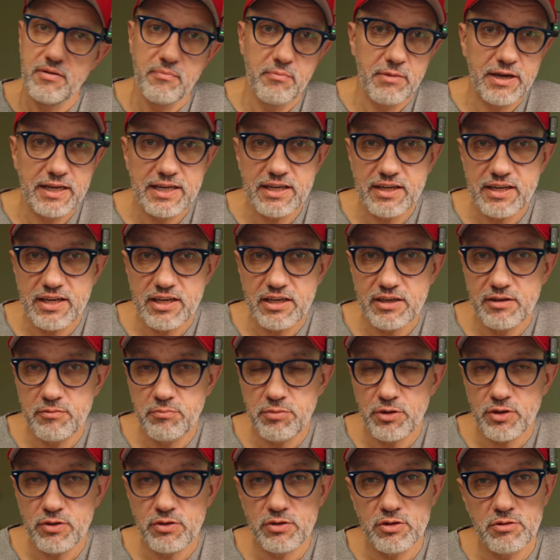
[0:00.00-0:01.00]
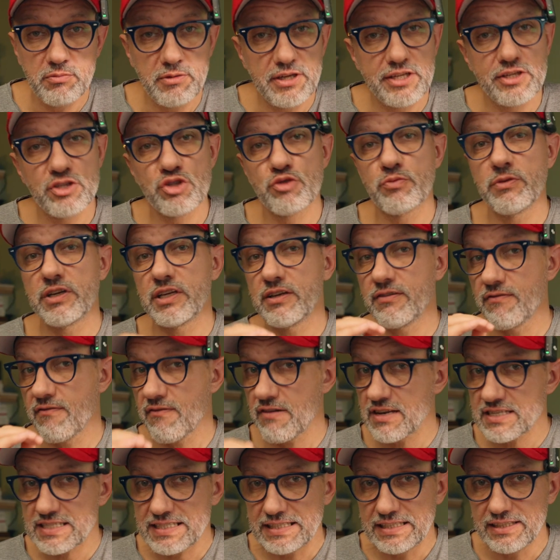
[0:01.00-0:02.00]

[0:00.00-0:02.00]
My career in product management was